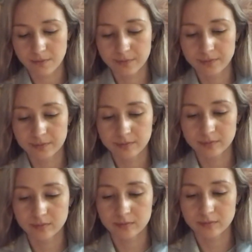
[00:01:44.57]

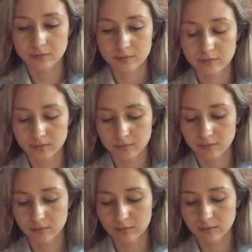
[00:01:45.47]

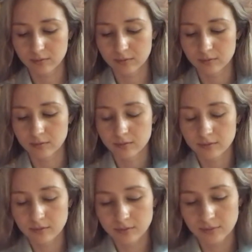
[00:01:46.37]

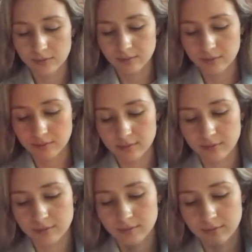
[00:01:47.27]

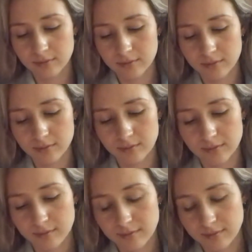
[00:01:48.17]

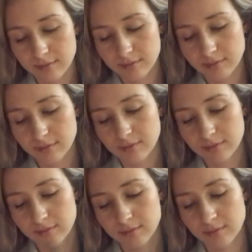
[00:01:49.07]

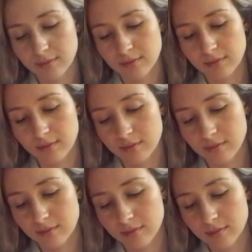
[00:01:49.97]

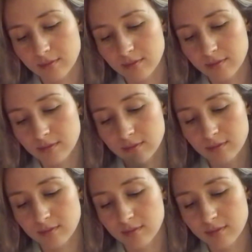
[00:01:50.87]

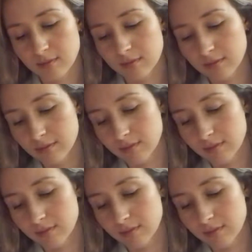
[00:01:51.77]
[no speech]